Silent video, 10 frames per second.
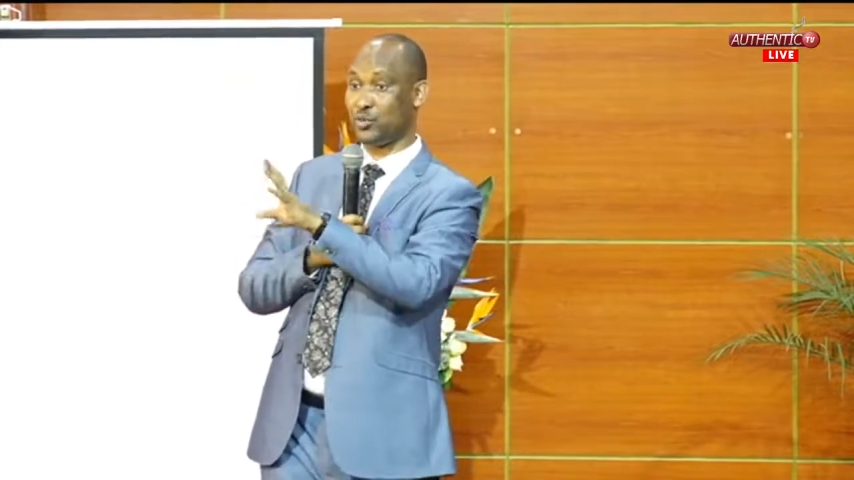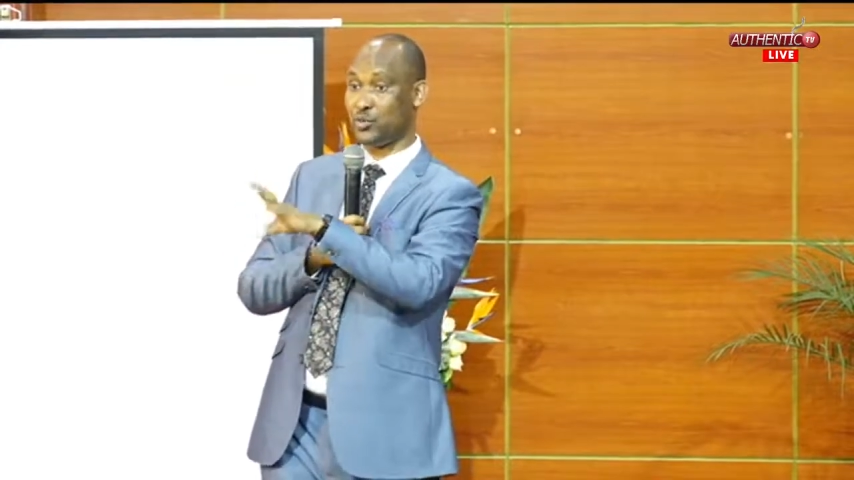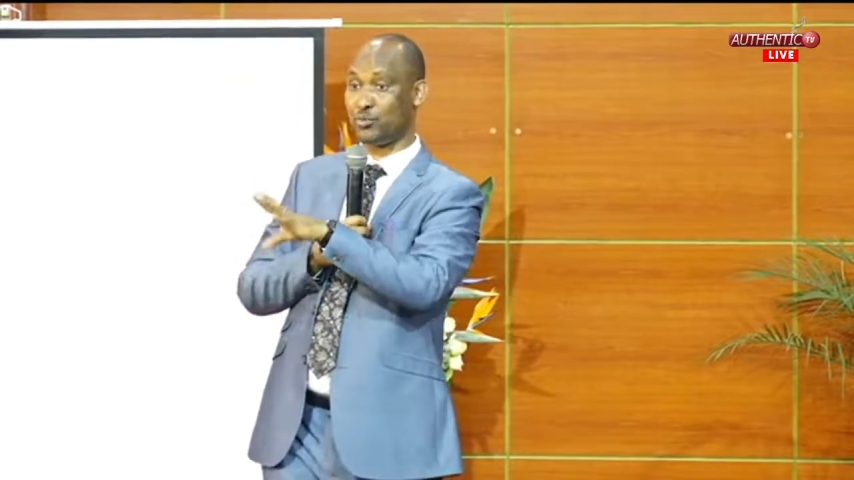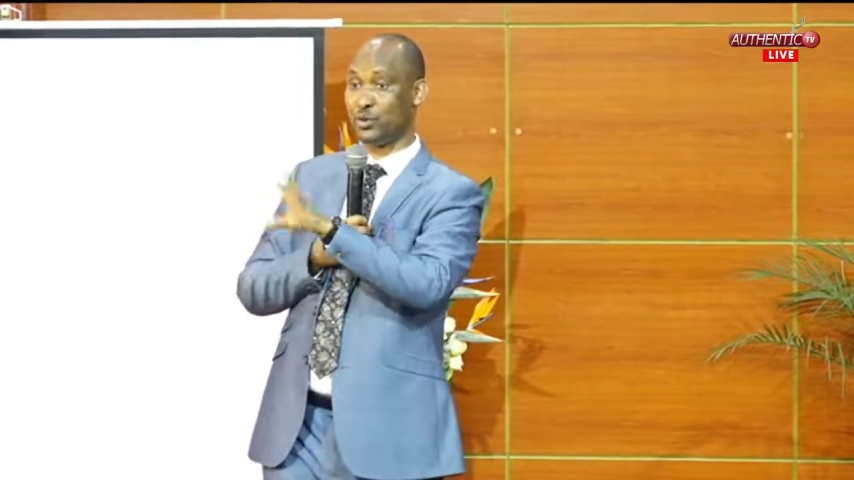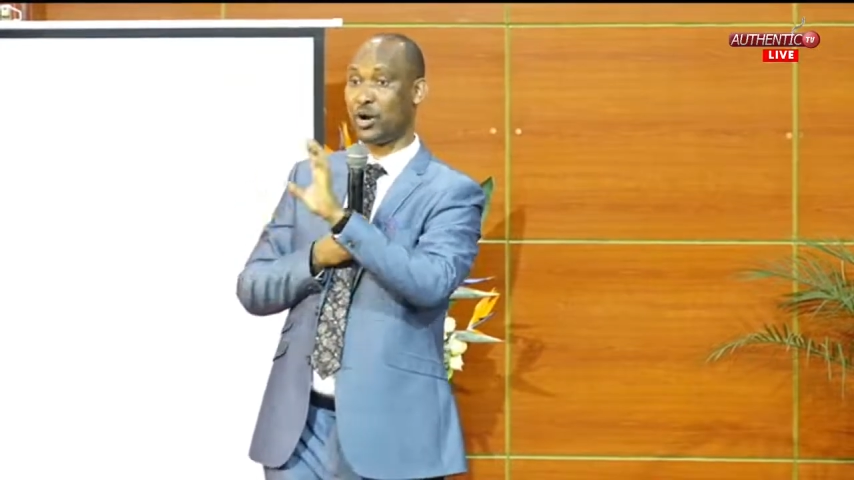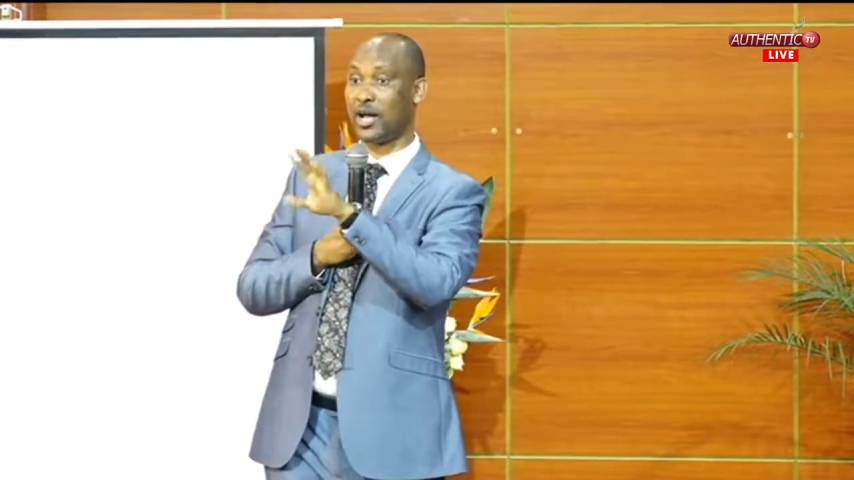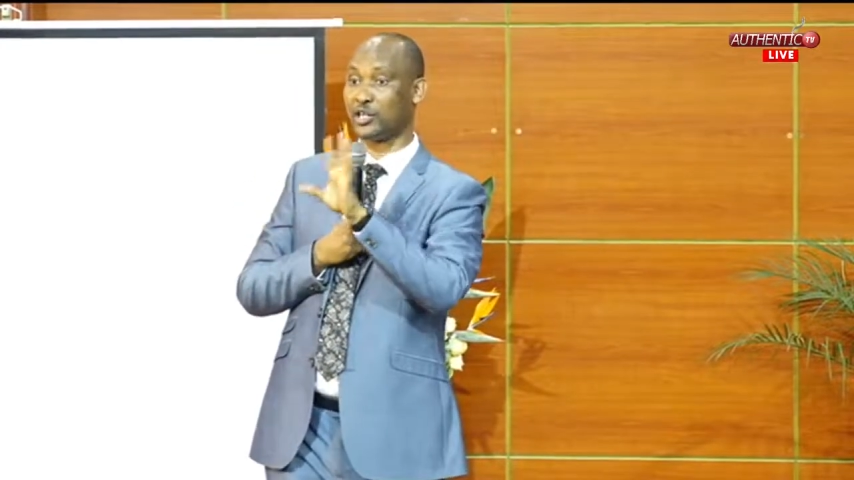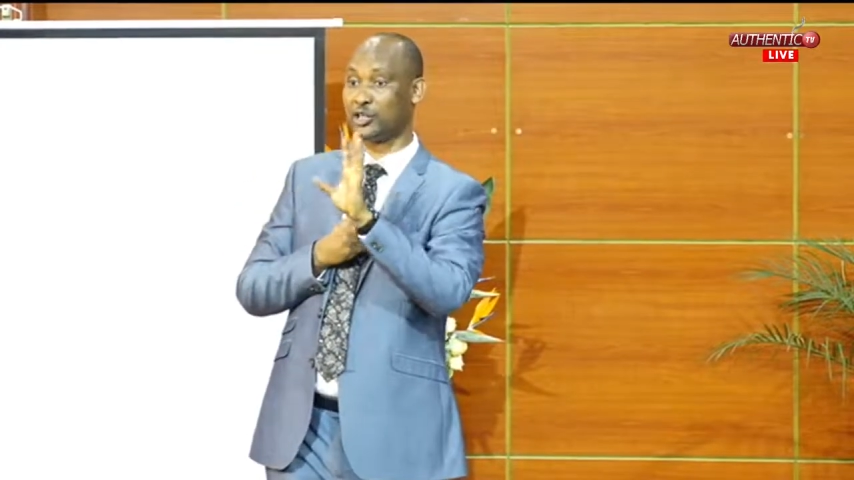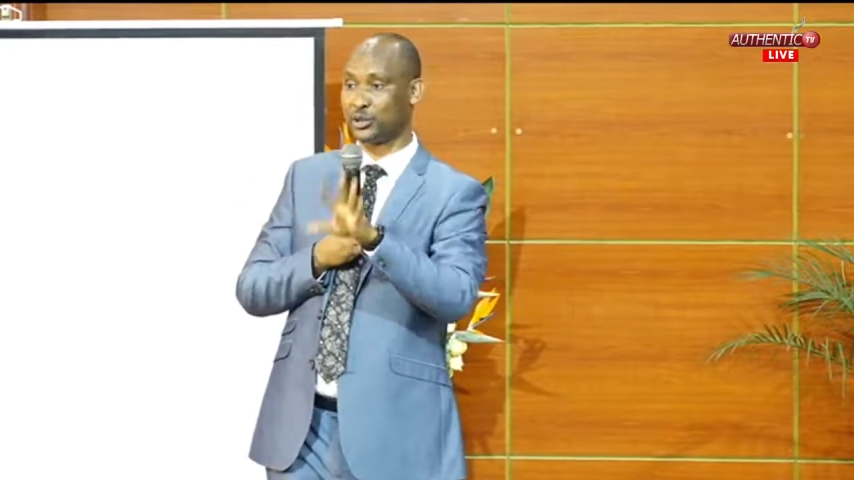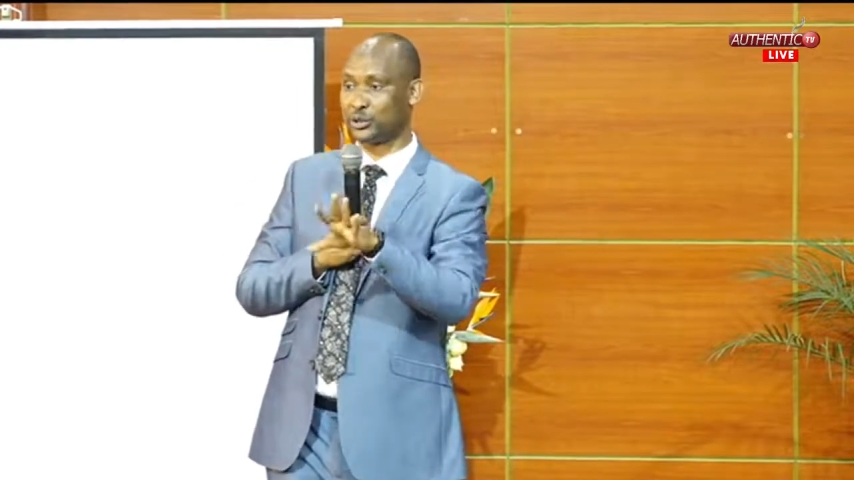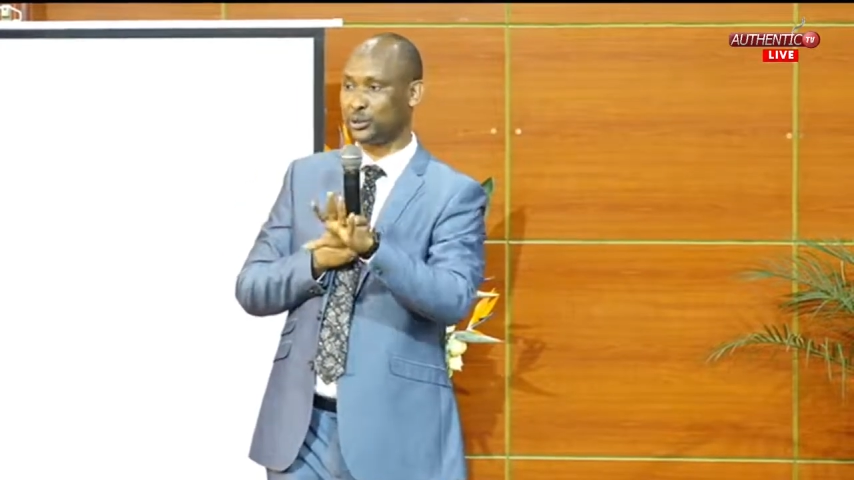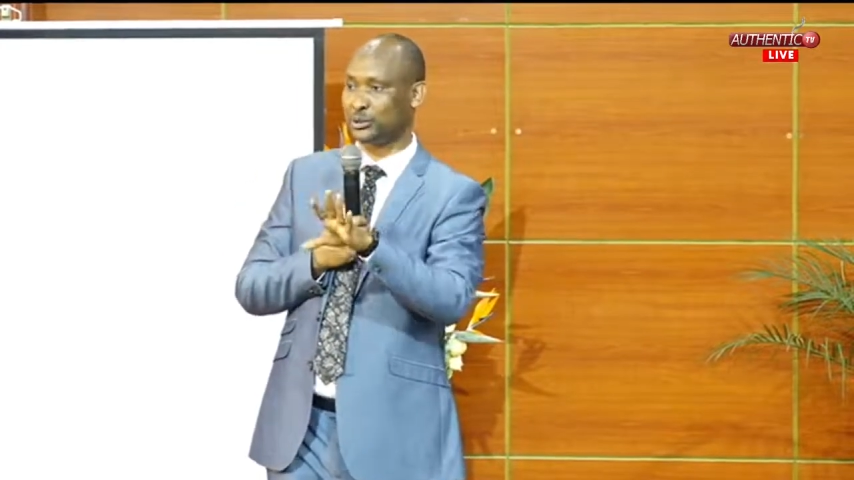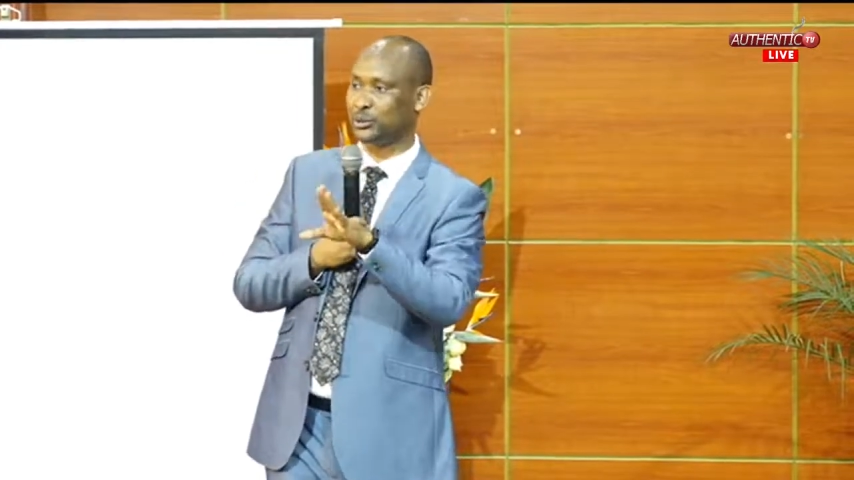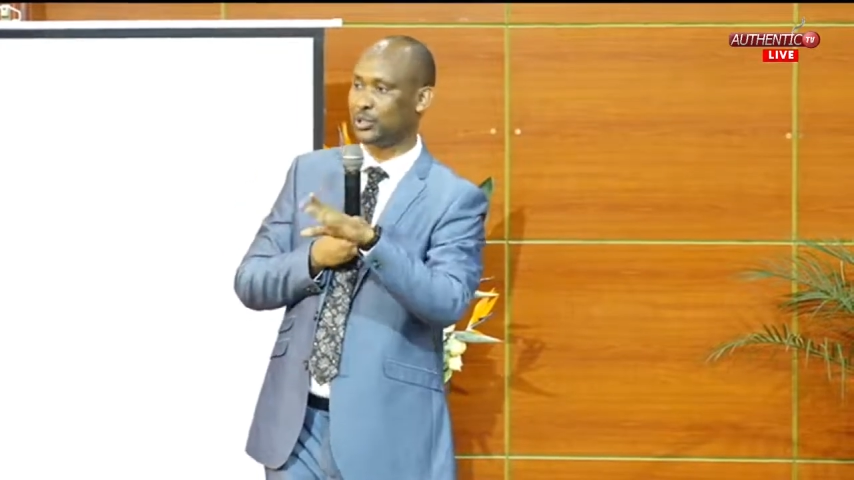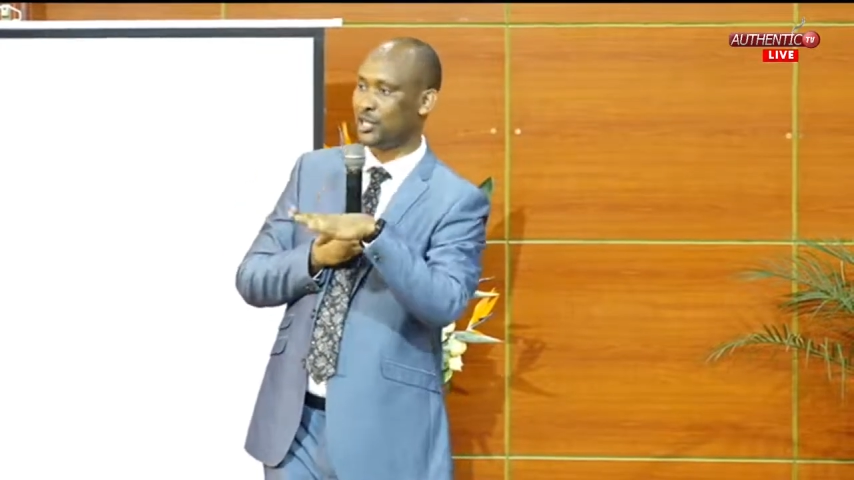whom you can talk to